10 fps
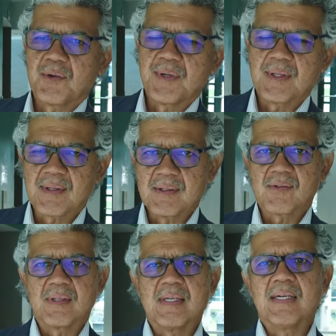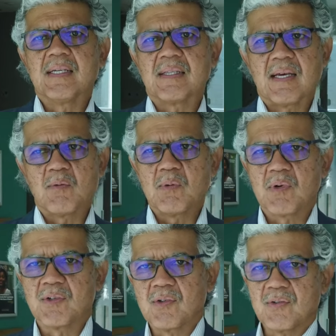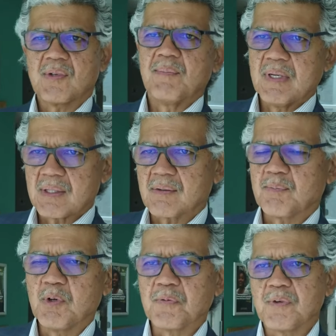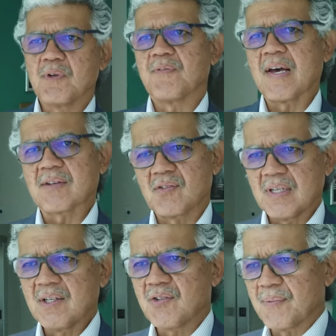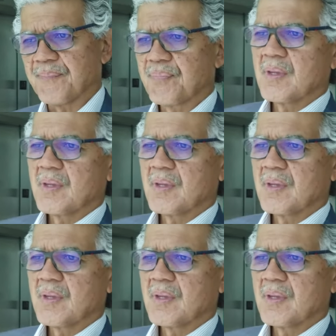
30th is the date that we want you to submit proof of your vaccination.